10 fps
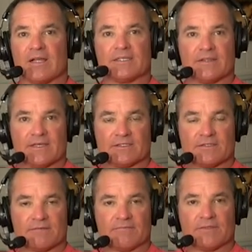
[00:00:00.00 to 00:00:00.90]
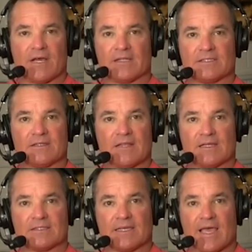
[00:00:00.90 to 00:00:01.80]
lots of things. Lots
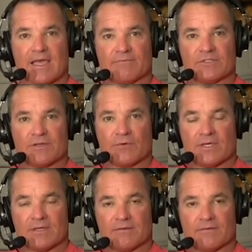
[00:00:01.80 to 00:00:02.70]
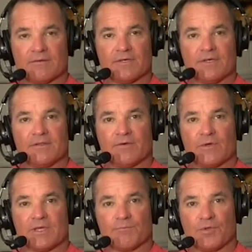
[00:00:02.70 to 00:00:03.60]
of games that we can that
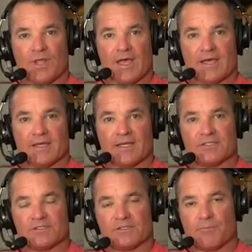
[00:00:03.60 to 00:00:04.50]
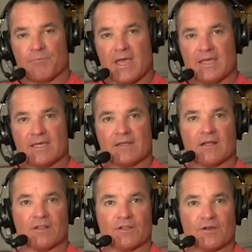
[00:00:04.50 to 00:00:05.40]
we can play, and just to make it
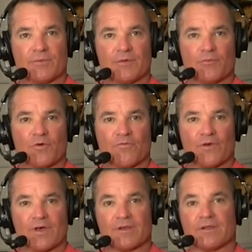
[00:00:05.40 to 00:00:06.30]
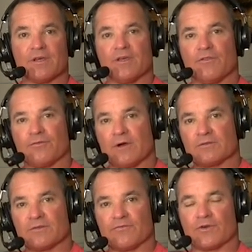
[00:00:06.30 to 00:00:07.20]
a little bit more fun,
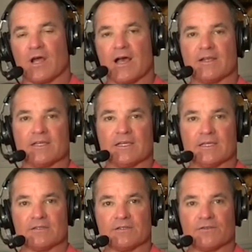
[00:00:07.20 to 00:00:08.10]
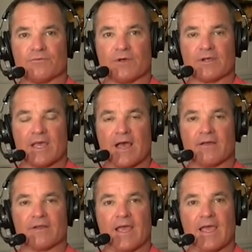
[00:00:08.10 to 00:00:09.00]
throw some variety into the
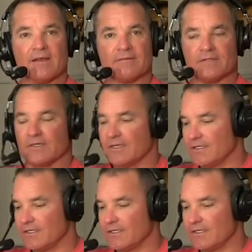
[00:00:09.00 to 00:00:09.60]
workout, and